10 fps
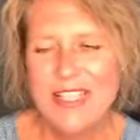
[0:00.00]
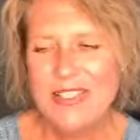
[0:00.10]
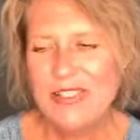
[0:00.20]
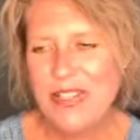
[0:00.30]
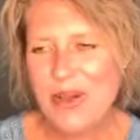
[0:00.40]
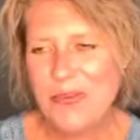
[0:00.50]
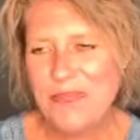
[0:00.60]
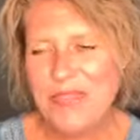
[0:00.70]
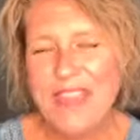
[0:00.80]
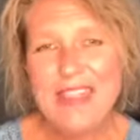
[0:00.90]
So
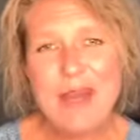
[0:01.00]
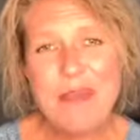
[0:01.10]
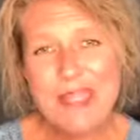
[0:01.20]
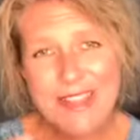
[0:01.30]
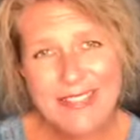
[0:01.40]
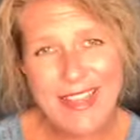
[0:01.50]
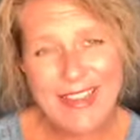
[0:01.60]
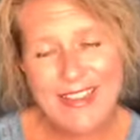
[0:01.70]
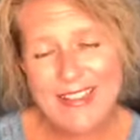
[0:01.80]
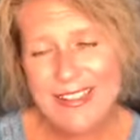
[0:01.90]
that being
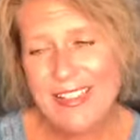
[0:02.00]
said,